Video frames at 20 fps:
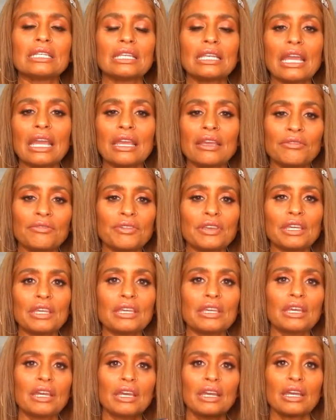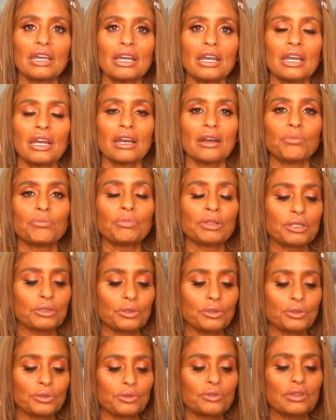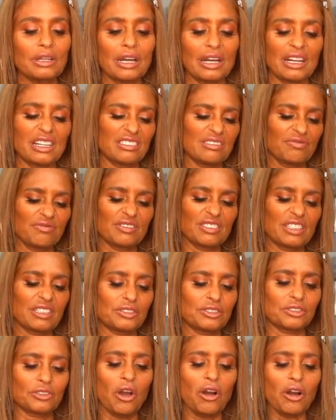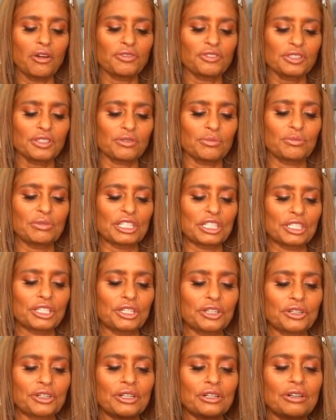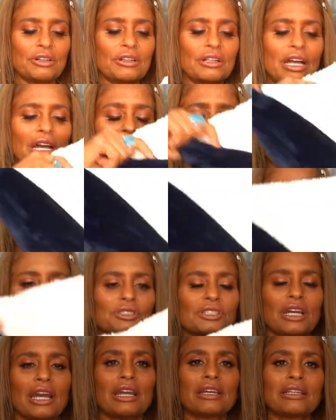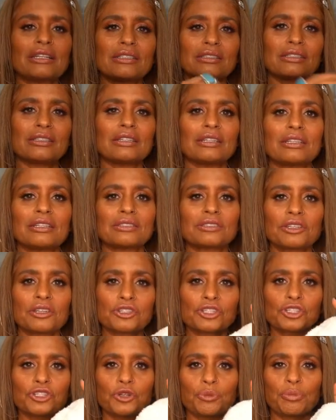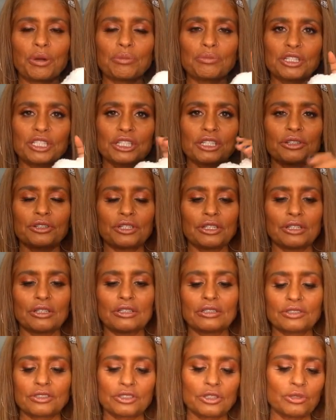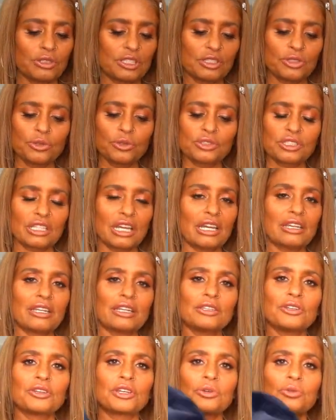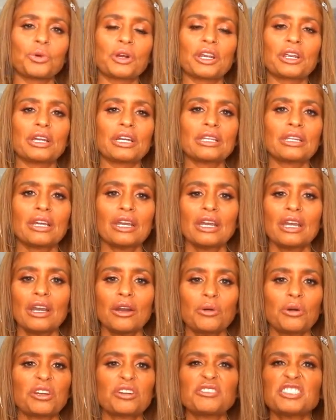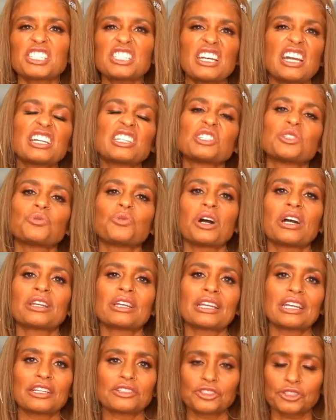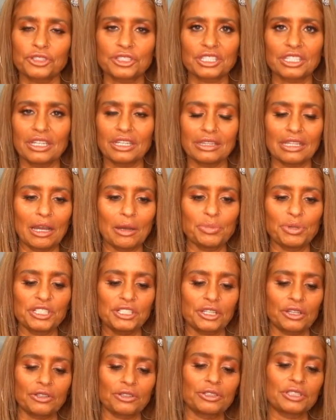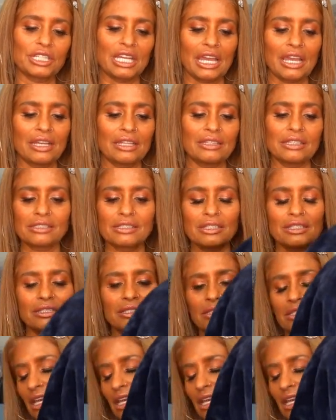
navy blue soft material, and the other side is this Sherpa material. So it's dual-sided. You could wear it whatever side you want against your skin that particular day. This is